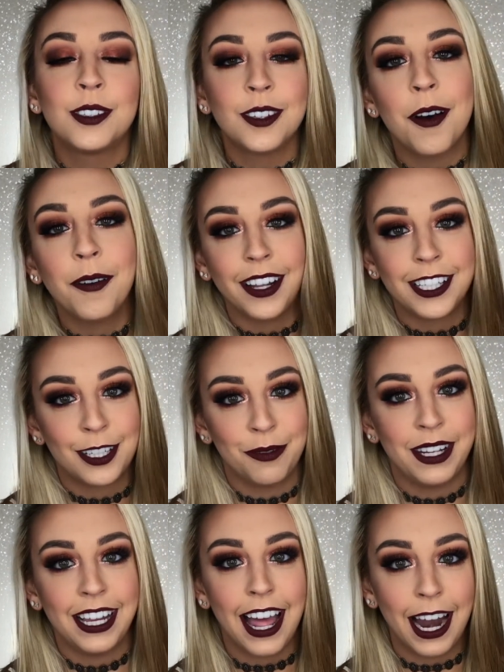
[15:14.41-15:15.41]
much to
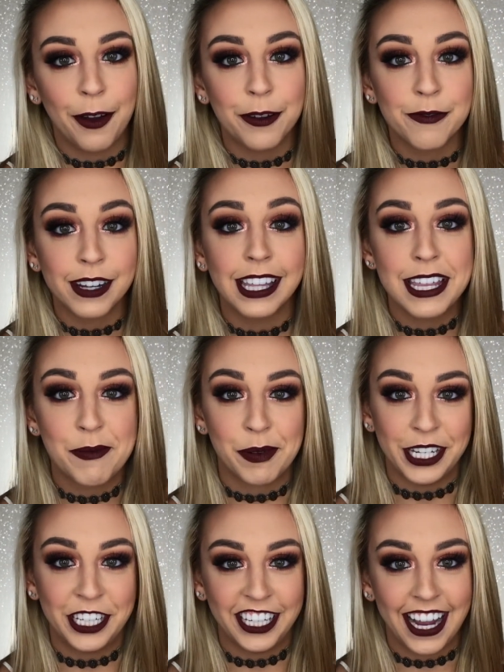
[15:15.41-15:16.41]
me and I would really
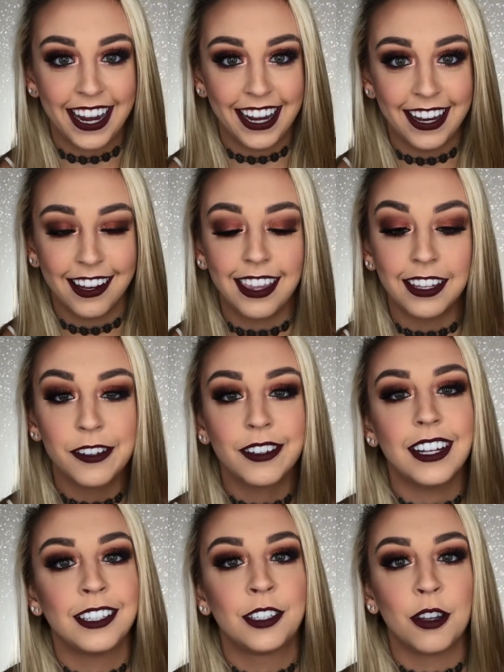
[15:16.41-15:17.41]
appreciate it. Thank you
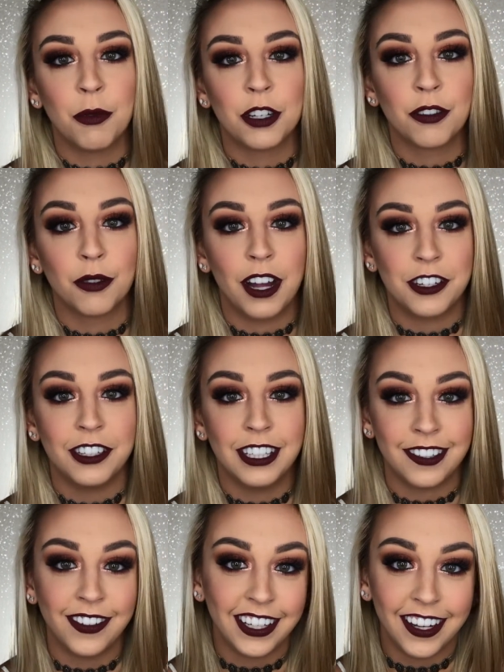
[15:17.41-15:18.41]
guys so much for watching
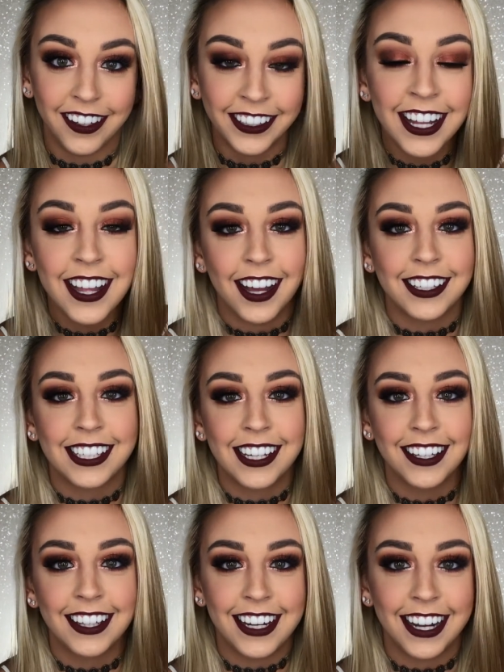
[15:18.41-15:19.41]
this video. I'll see
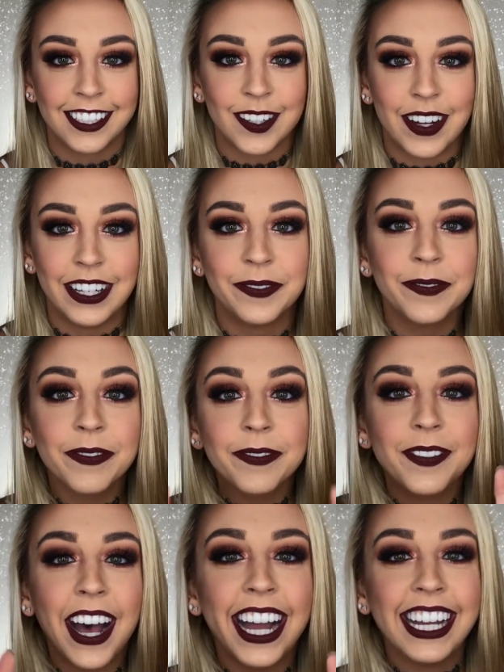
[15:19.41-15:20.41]
you in the next one.
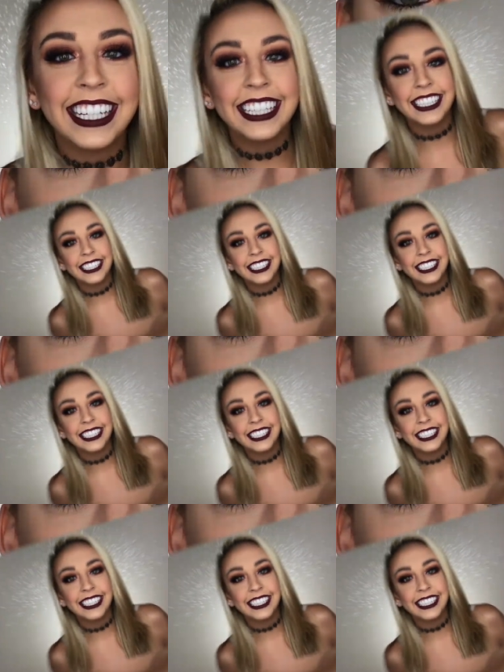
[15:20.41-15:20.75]
Bye!